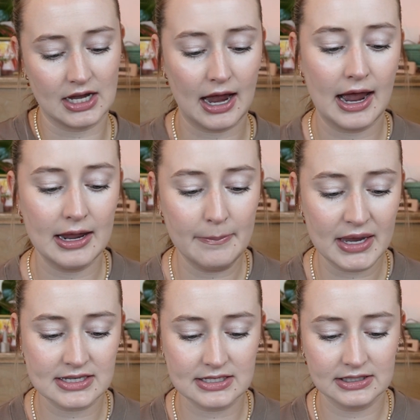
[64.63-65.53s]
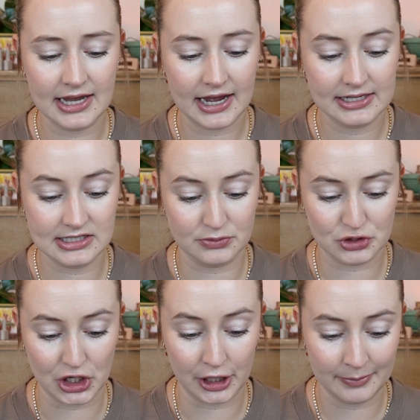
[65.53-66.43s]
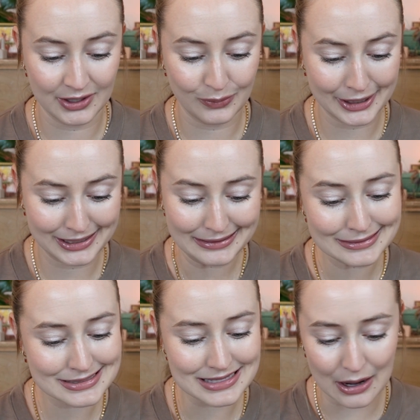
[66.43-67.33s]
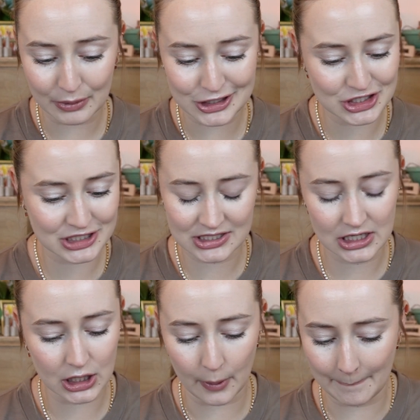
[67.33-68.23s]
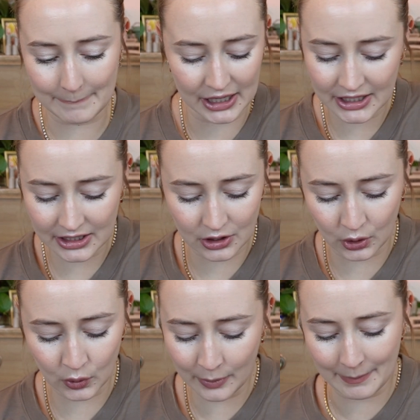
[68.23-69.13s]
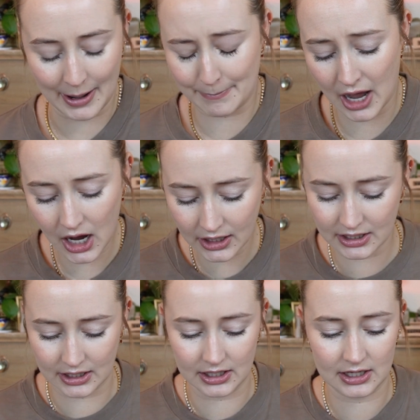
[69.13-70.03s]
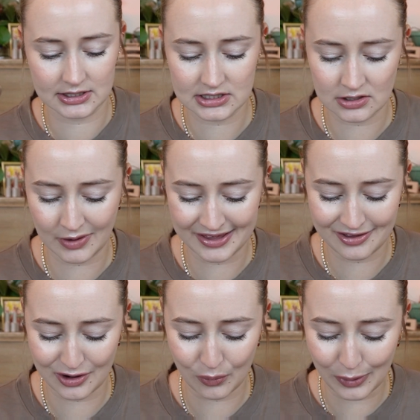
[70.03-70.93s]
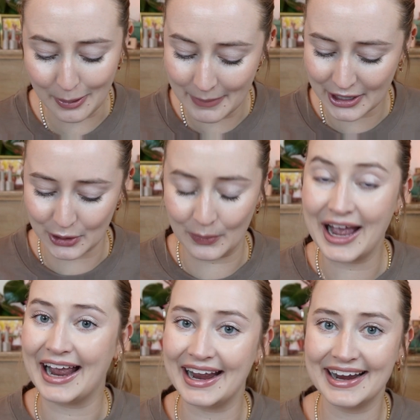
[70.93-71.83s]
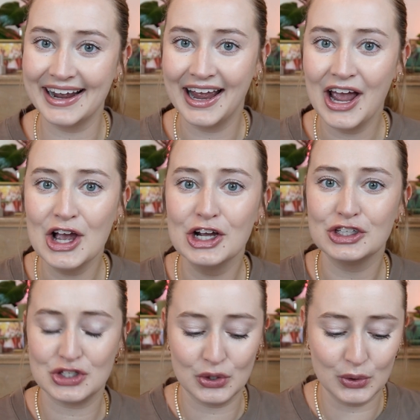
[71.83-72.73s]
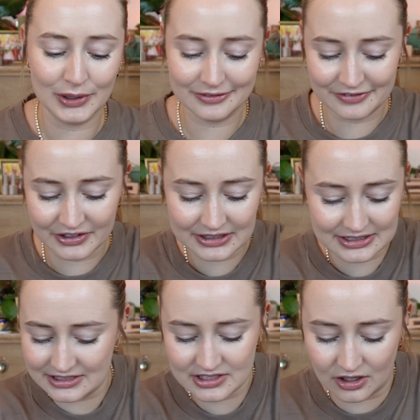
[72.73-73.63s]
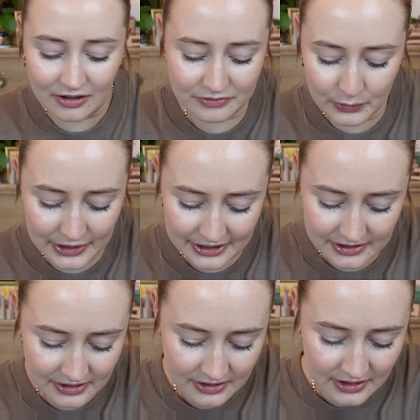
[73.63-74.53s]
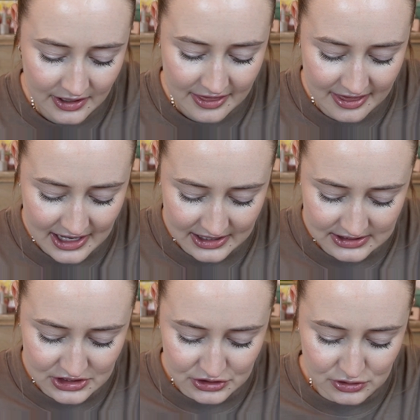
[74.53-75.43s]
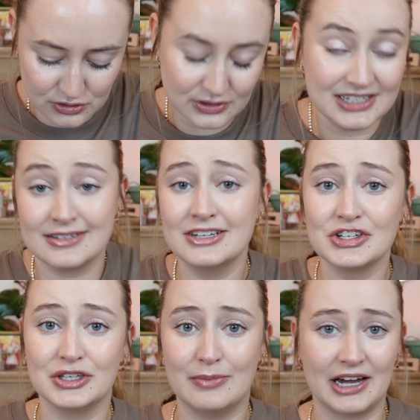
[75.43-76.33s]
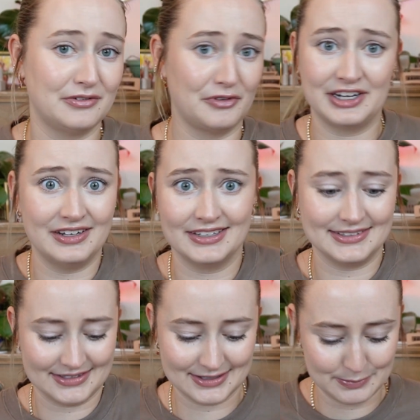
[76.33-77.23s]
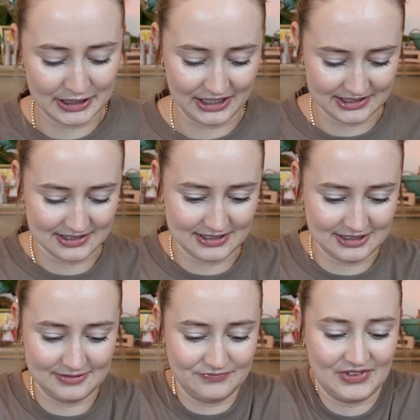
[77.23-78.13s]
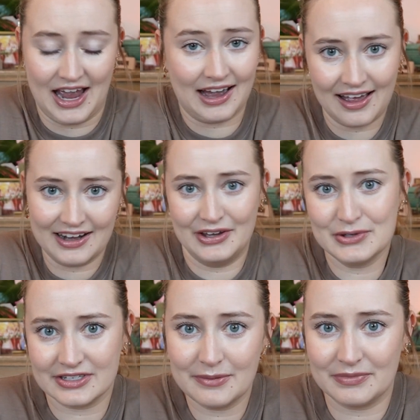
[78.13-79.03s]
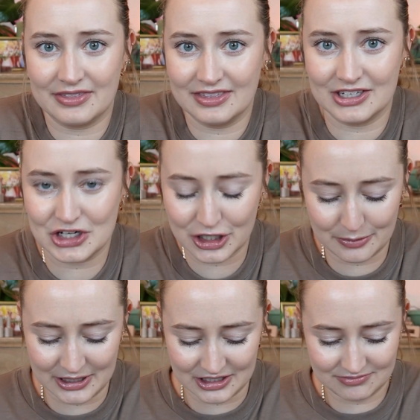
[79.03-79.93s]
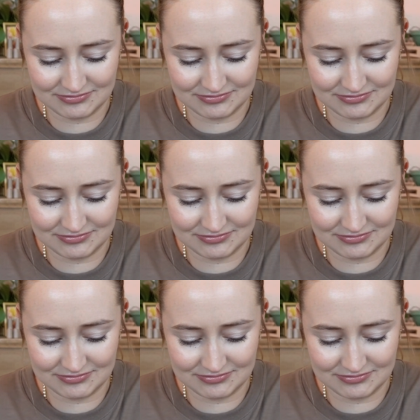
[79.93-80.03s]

I basically had some tournament winnings that were just, you know, burning a hole in my pocket. And so I thought, what better way to fill the disc golf void than to essentially buy free discs, because I gotta use the tournament